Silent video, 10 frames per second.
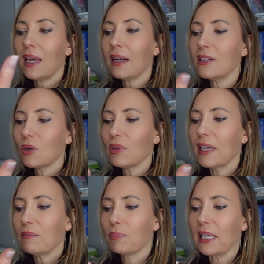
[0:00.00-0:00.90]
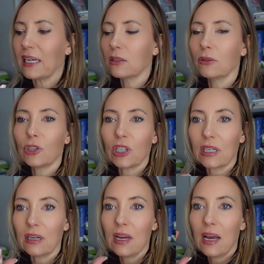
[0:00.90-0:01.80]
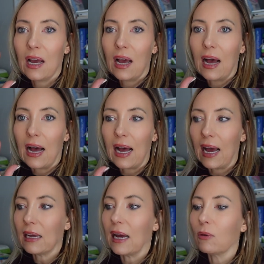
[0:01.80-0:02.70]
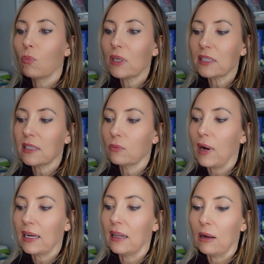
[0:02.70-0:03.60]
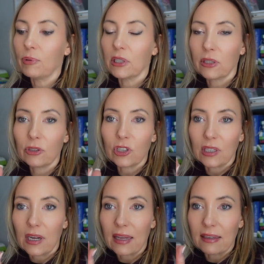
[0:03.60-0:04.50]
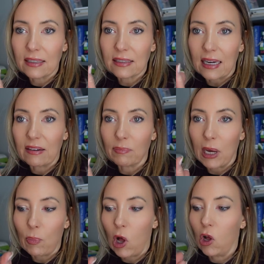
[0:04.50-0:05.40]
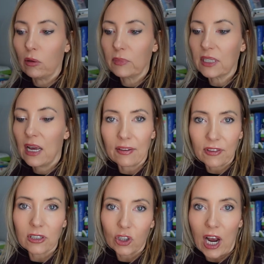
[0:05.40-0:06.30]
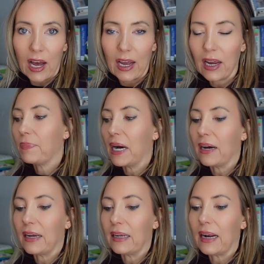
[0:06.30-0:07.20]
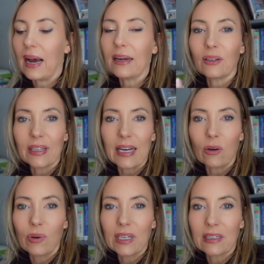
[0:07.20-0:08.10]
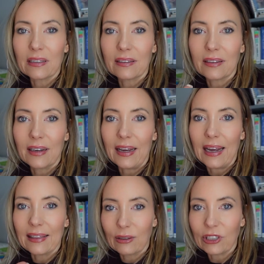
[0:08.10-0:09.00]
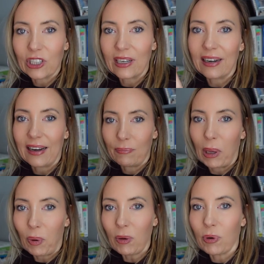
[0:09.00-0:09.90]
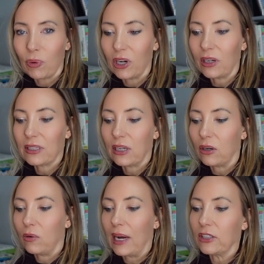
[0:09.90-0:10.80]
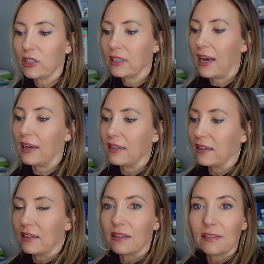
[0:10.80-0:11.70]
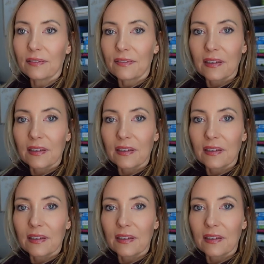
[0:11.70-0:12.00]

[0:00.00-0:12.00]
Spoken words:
And I don't like getting lotion. Once in a while I'll put lotion on the inside of my palms if they're dry, but I don't like oil and lotion getting on my paperwork. So I just kind of,